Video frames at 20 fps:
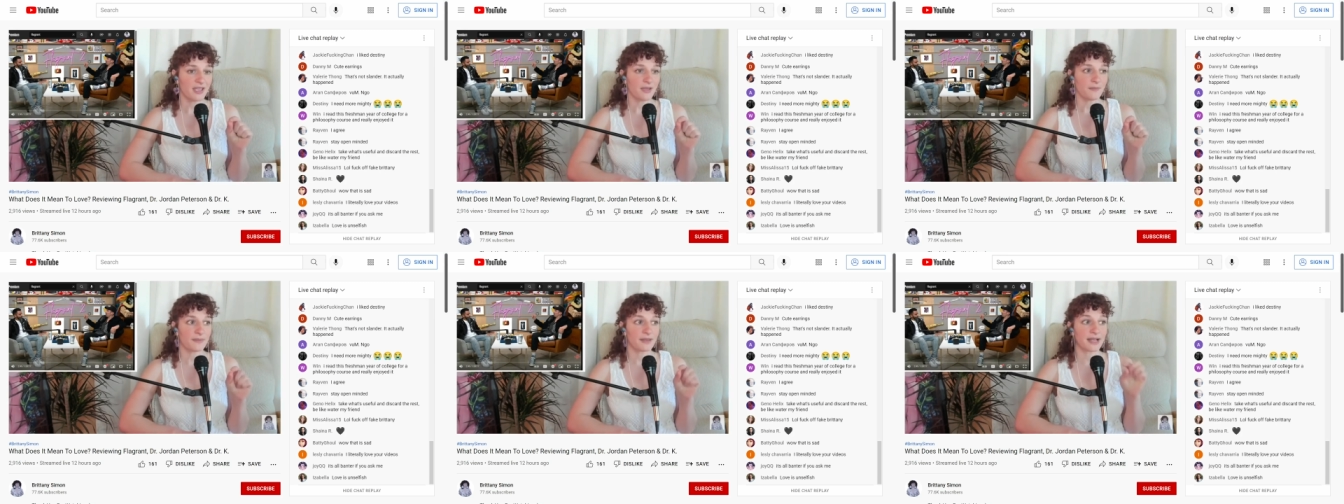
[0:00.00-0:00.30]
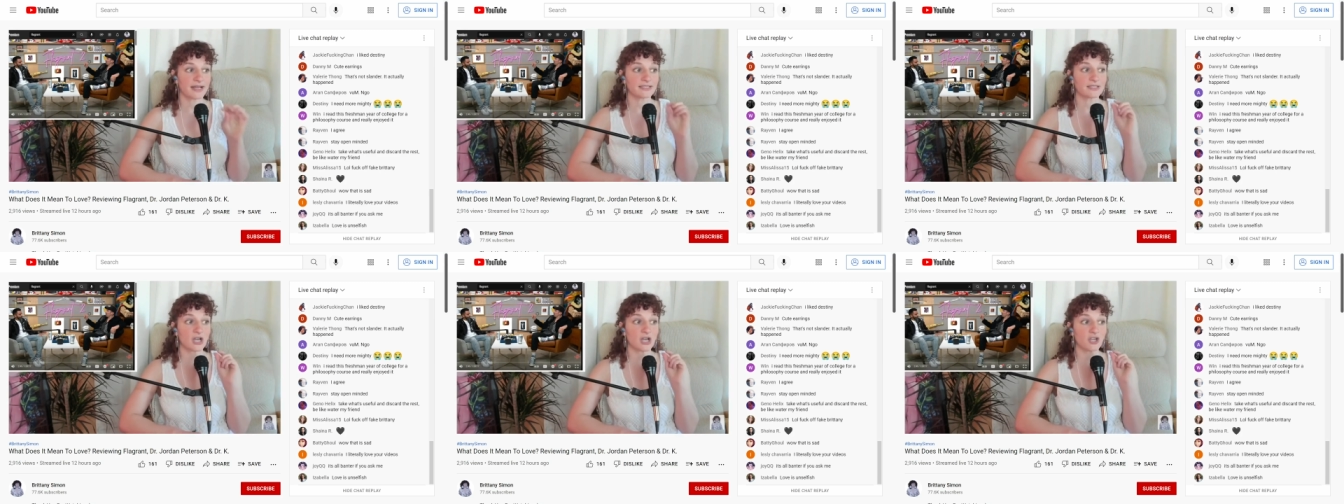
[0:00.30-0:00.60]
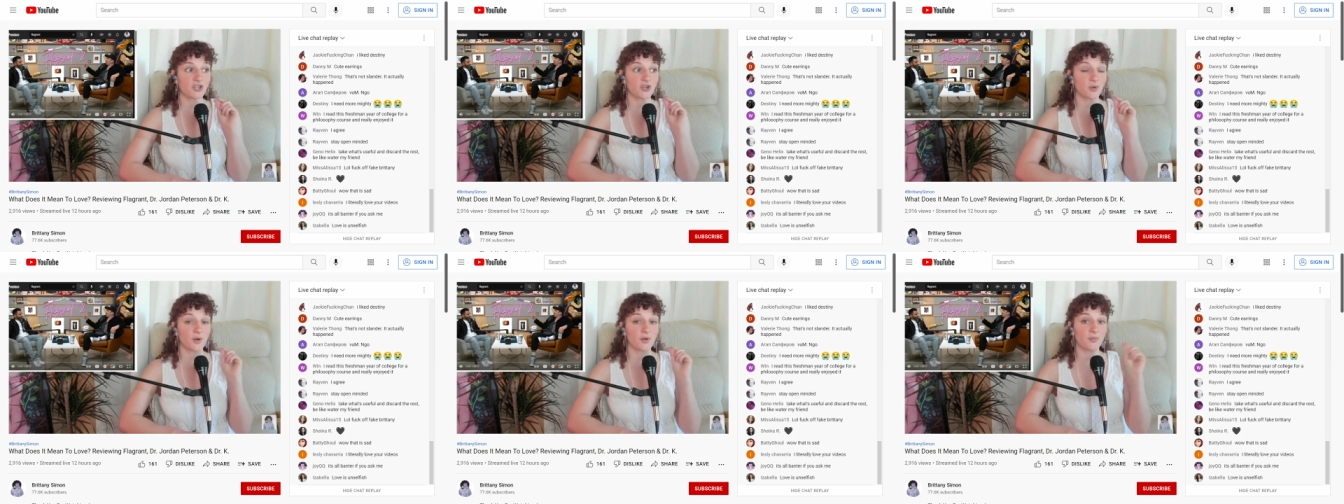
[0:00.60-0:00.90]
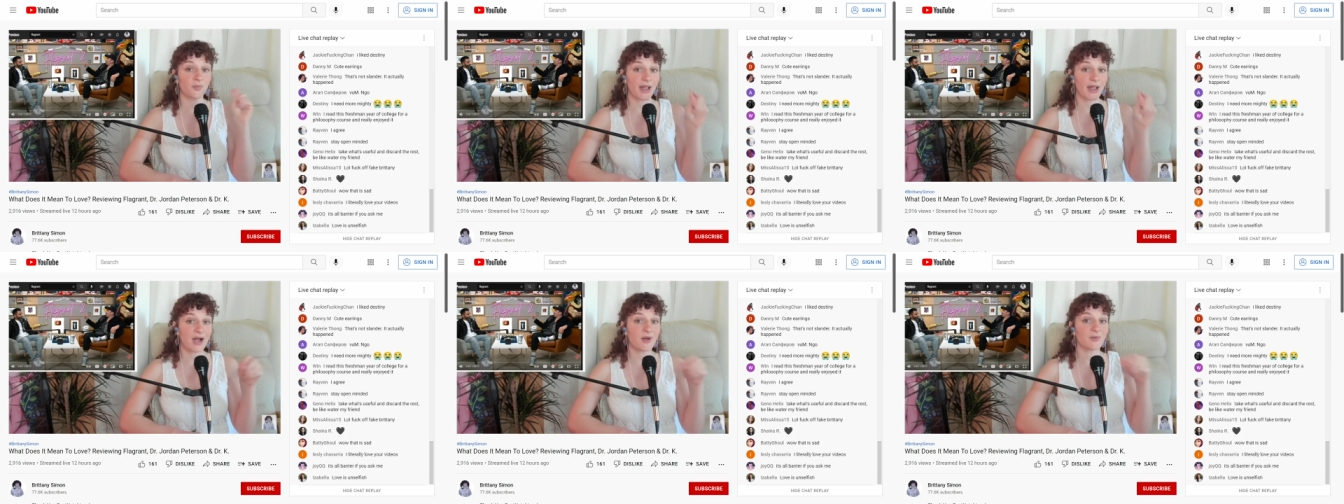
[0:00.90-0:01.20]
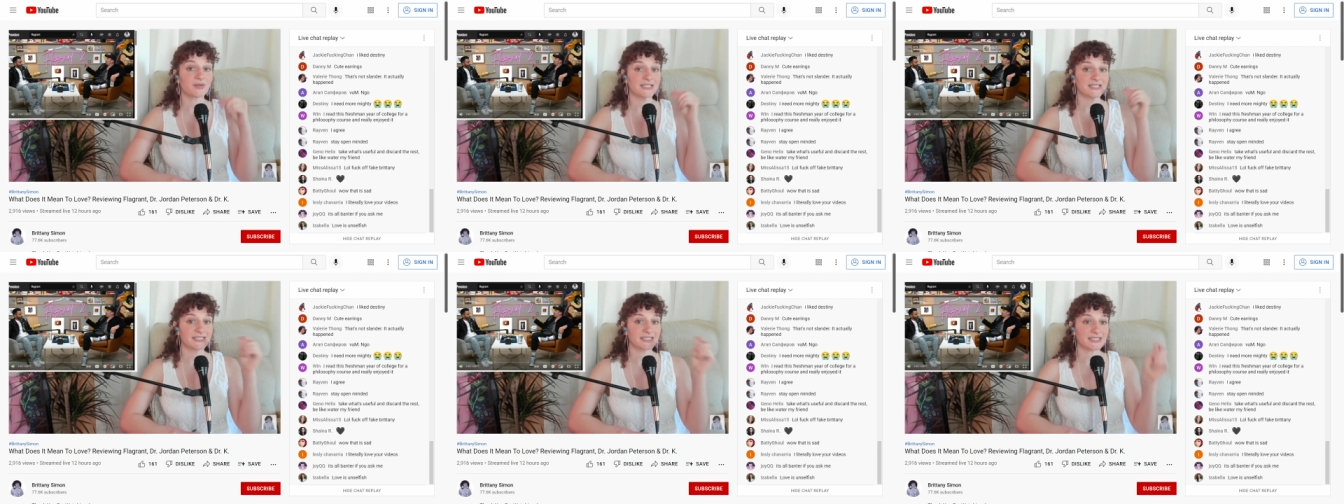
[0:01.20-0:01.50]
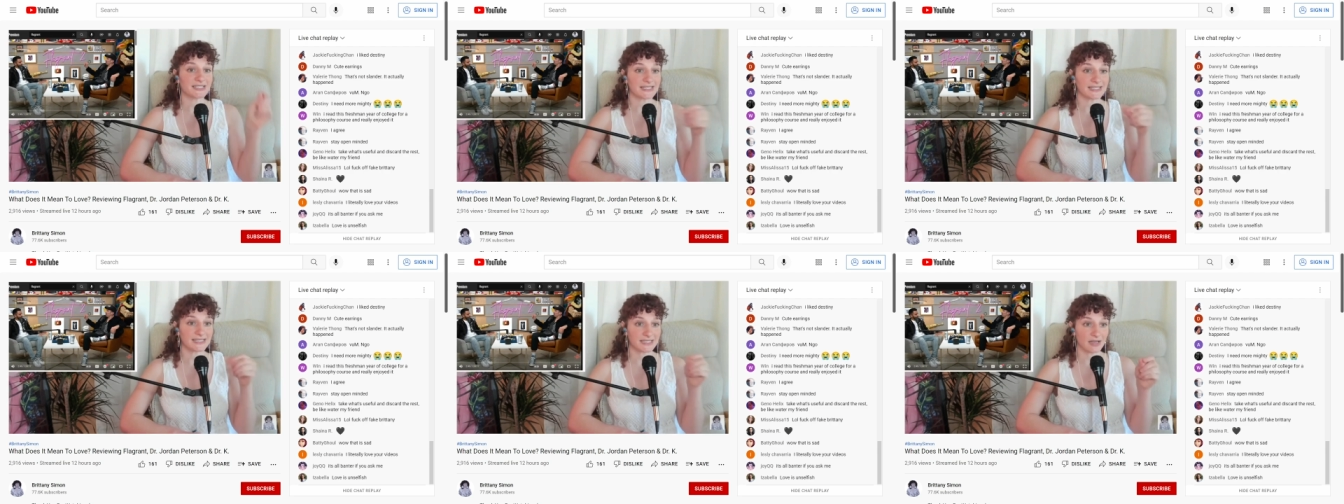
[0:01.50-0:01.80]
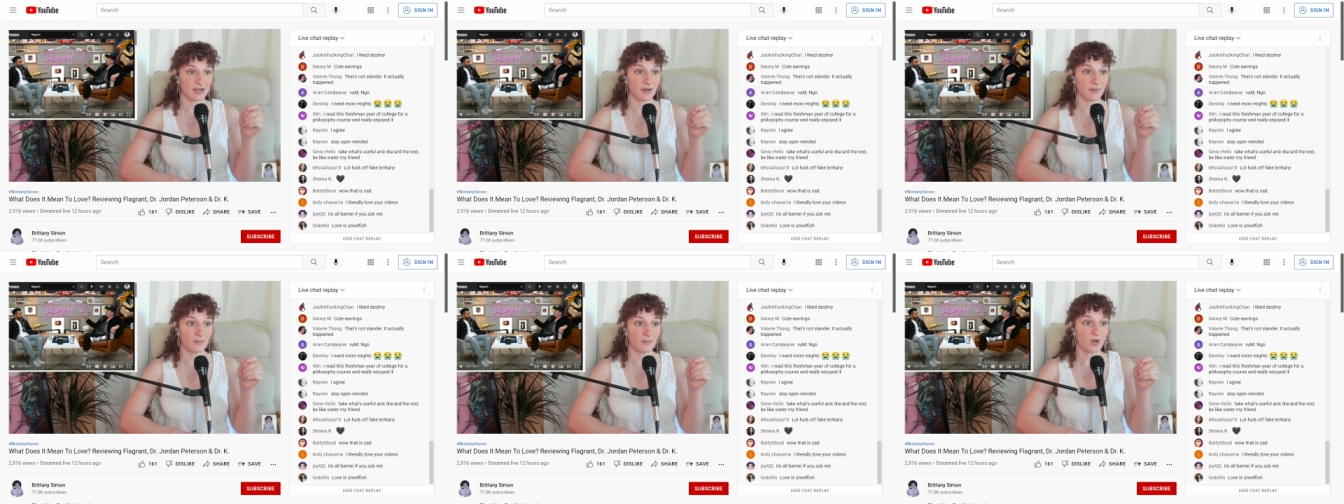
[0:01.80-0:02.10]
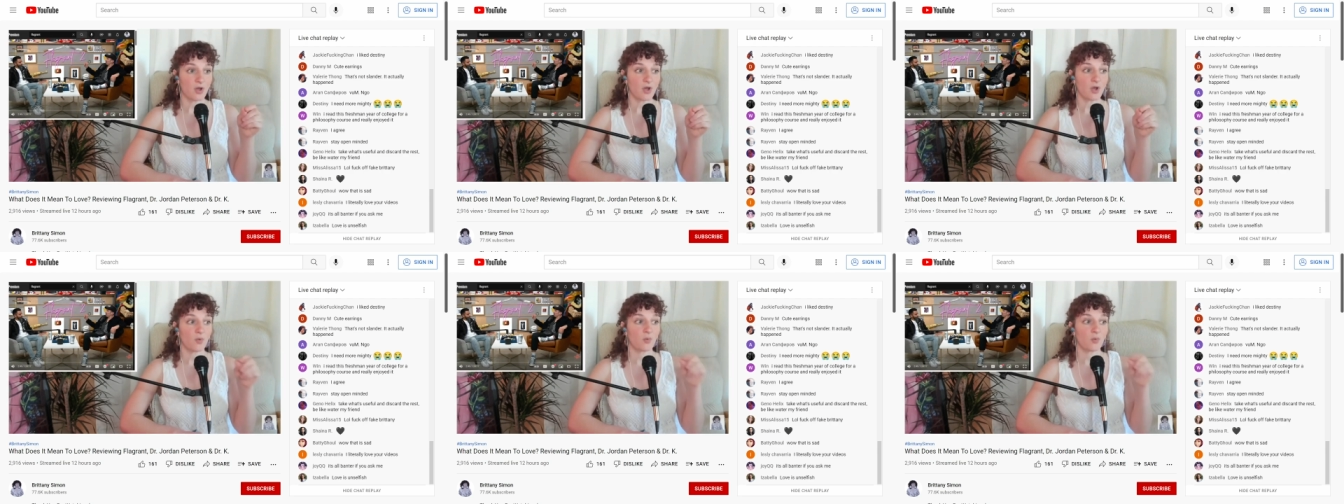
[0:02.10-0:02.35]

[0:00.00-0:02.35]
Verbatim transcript: because you're around a system